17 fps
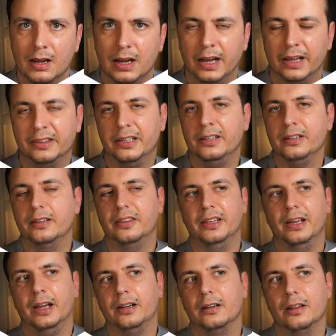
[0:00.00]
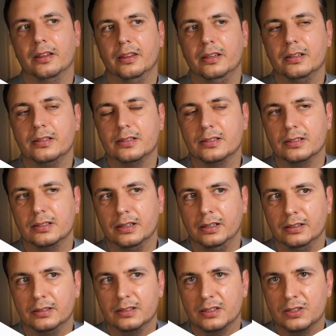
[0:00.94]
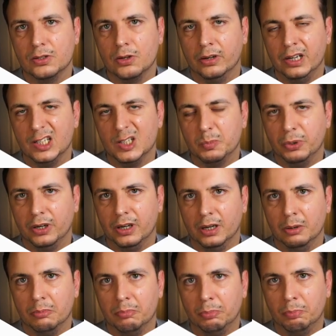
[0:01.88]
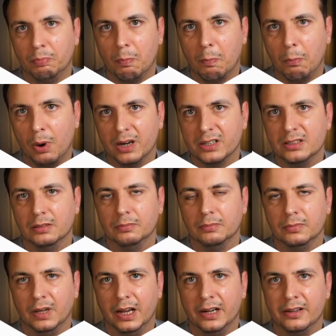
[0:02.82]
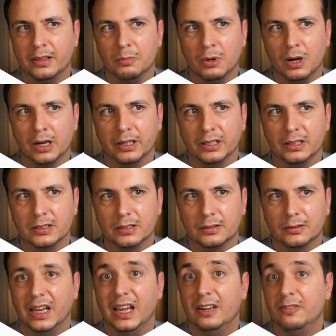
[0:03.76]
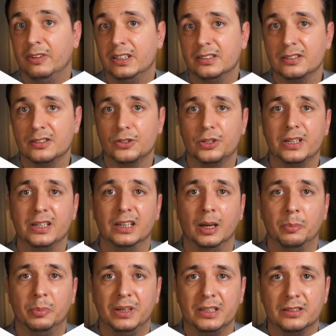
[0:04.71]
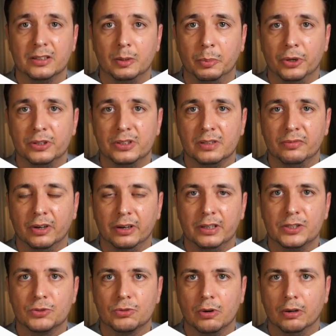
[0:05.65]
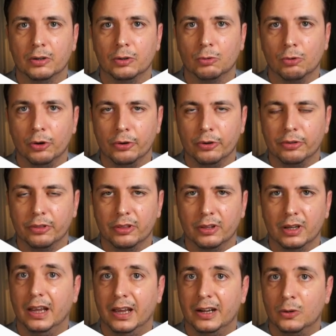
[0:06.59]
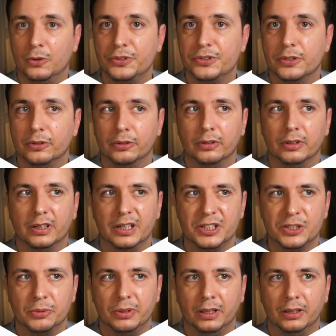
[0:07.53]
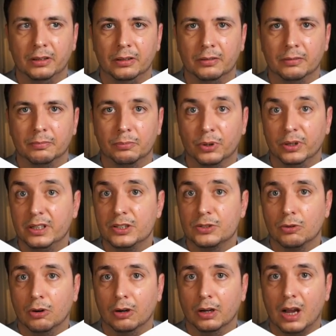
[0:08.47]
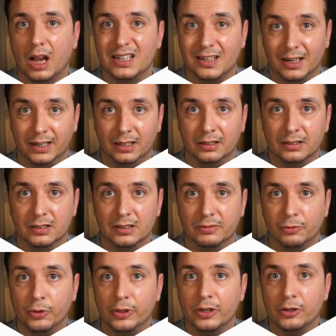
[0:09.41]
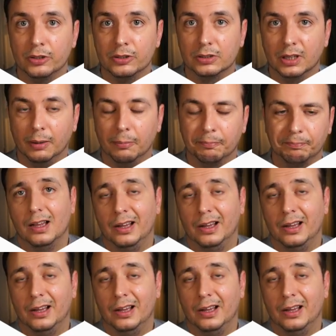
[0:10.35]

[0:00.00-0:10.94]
I think that this is starting to put a bottom under the market. Investors are seeing companies that are posting very strong growth and also issuing pretty strong guidance for the year to come.